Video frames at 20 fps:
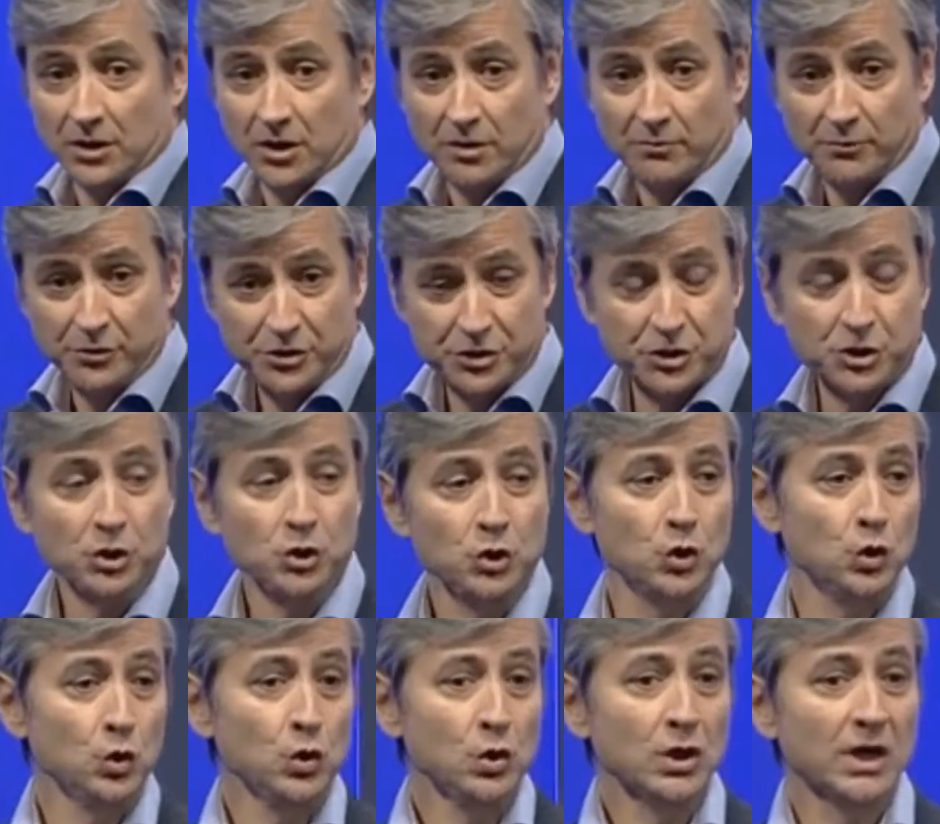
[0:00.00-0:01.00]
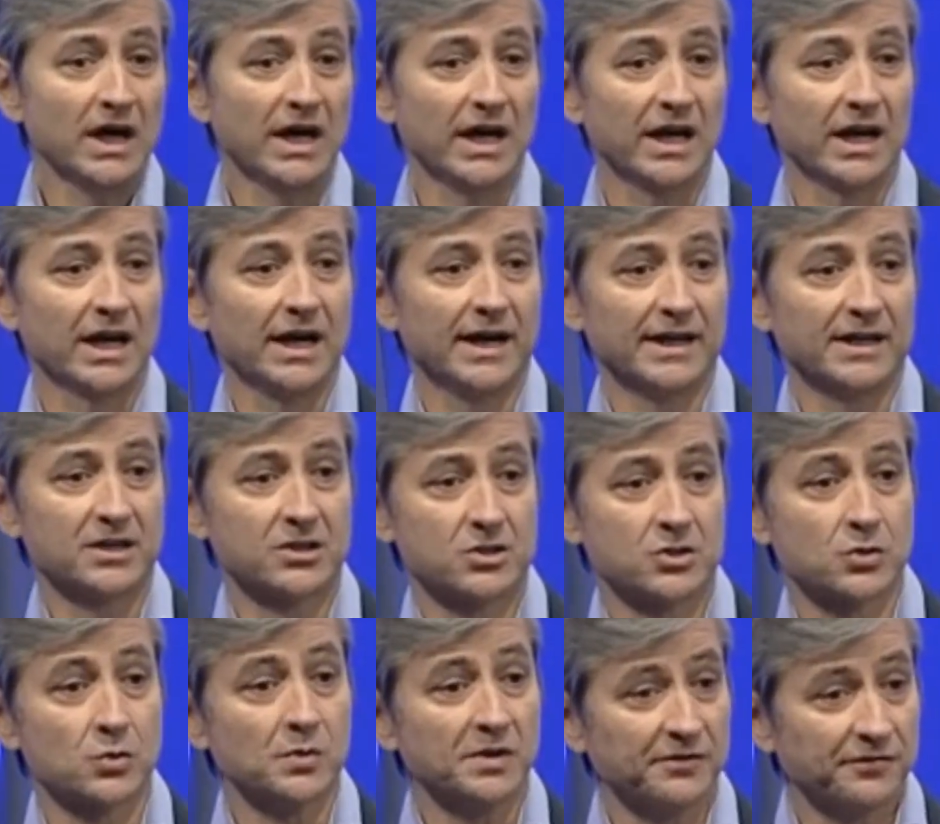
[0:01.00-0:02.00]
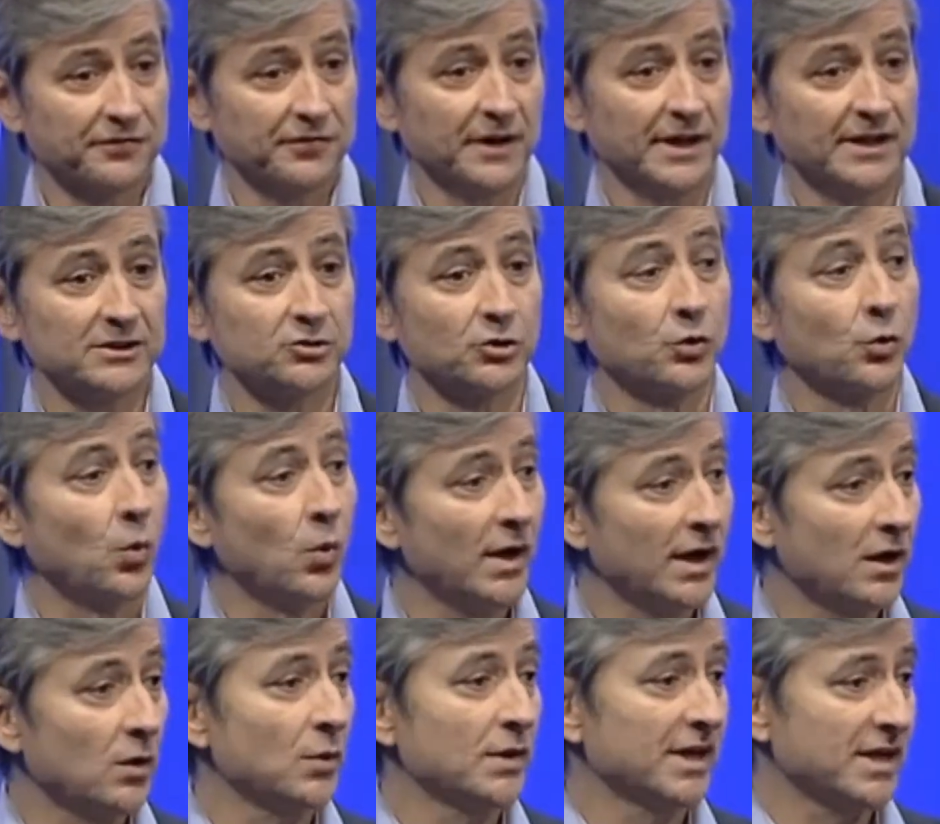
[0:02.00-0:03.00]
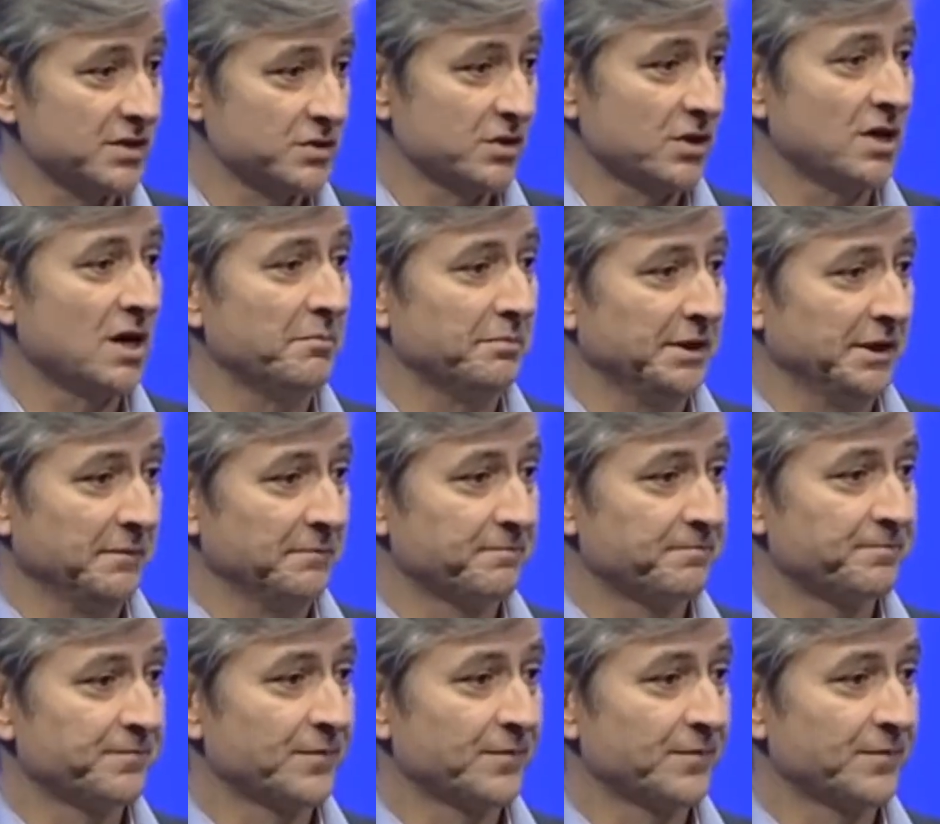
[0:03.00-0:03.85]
Number two, I'd like to reflect on where we are as a company,